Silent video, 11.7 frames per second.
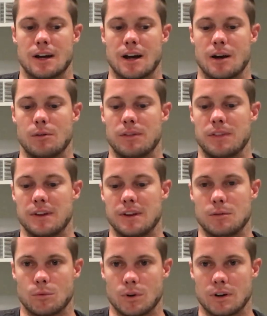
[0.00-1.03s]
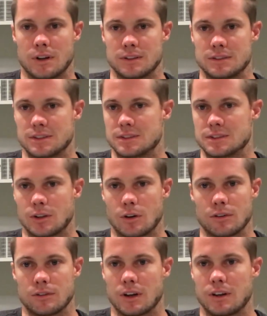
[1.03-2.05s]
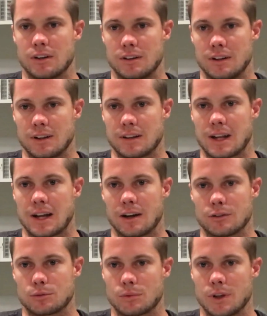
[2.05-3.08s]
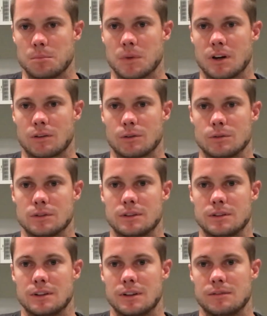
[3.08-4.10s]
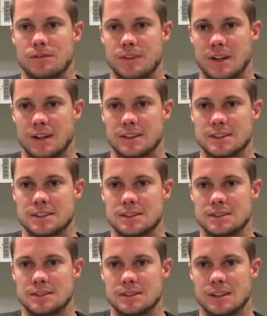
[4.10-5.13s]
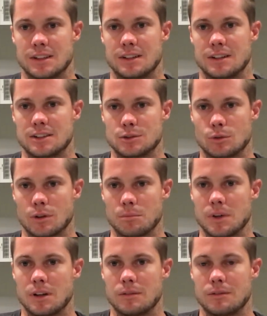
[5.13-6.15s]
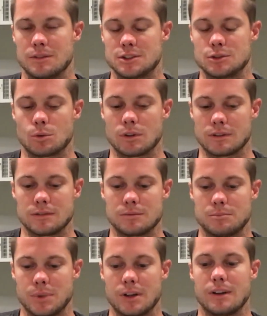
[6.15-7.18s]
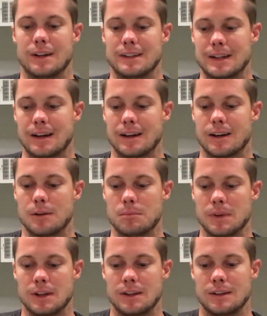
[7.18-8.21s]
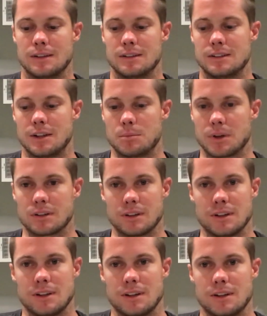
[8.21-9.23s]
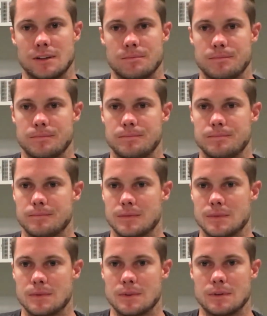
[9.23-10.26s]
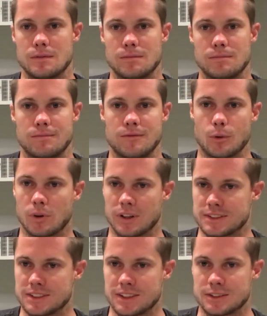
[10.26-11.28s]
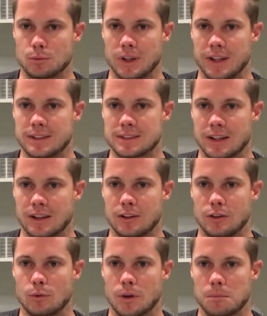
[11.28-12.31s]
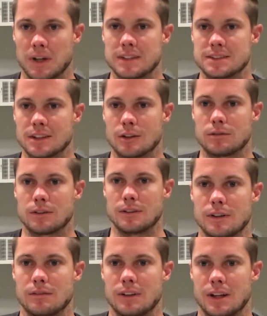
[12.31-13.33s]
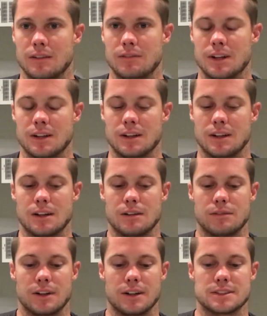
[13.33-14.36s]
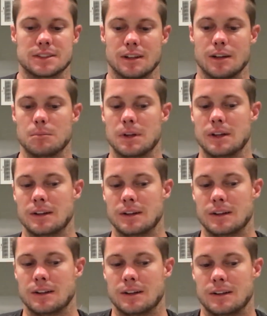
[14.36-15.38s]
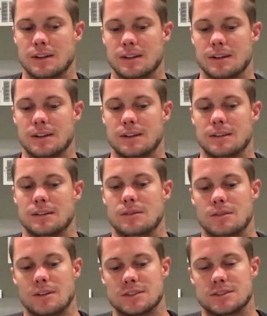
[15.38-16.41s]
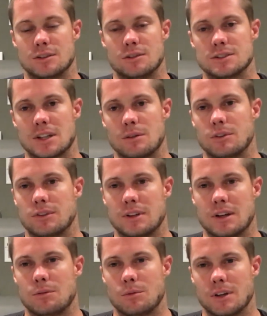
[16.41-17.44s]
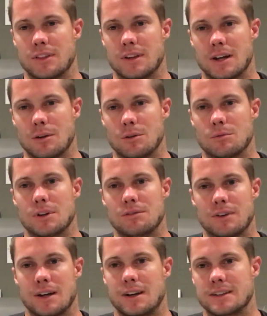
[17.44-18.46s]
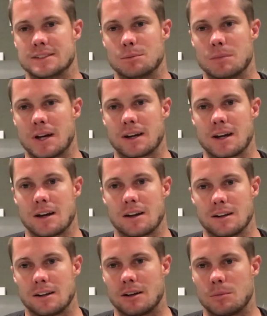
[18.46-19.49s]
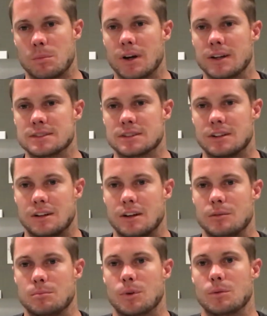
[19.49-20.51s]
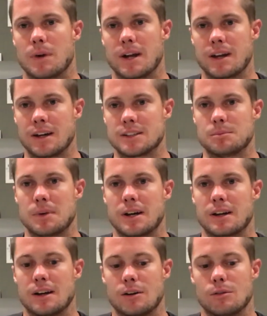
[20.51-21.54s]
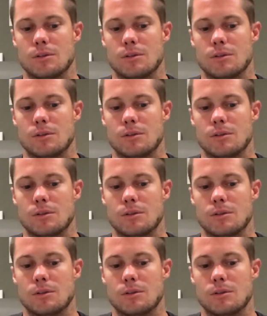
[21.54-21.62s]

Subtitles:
I would then work just as hard as I could to get that house remodeled and finished in a short period of time. Typically 4 to 6 weeks I could do one myself of an evening and get it finished up. And as soon as I was done with it, I would refinance it back out. I'd get an appraisal on it and pull my cash back out.